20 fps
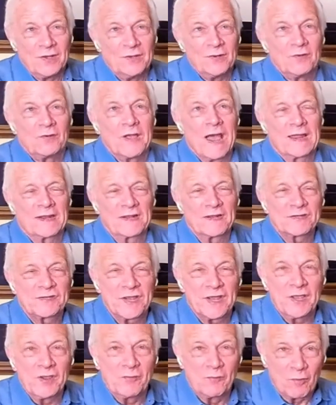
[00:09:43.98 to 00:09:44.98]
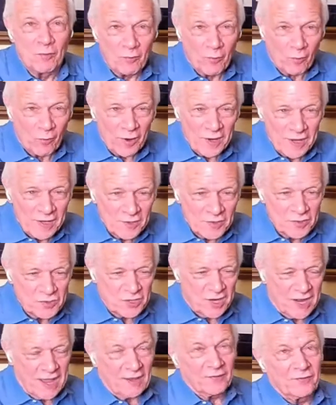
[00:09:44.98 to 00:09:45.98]
you gotta sing Gregorian
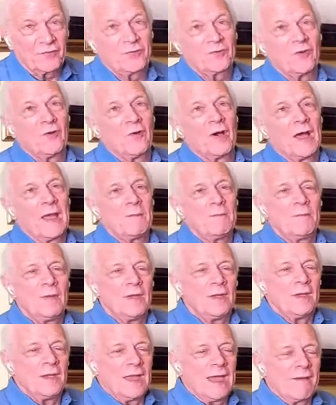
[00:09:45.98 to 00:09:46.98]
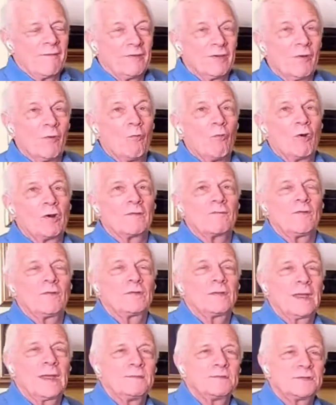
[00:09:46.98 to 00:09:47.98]
chants. So I'm having a
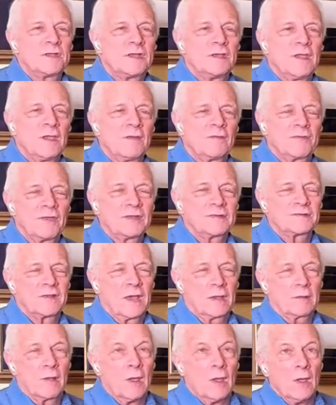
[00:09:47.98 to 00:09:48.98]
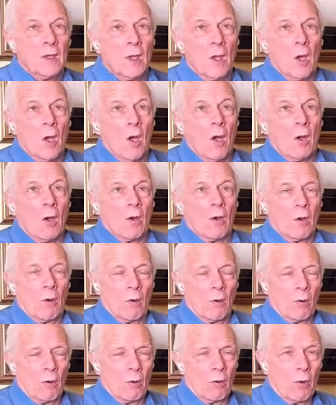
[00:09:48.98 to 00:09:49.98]
wonderful time singing things like,
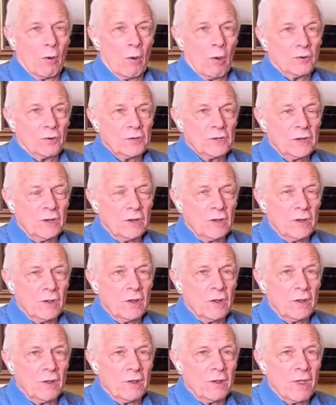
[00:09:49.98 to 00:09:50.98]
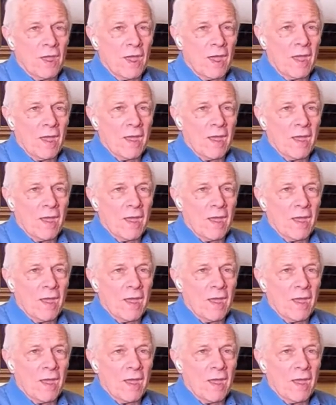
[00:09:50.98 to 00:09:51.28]
Hodie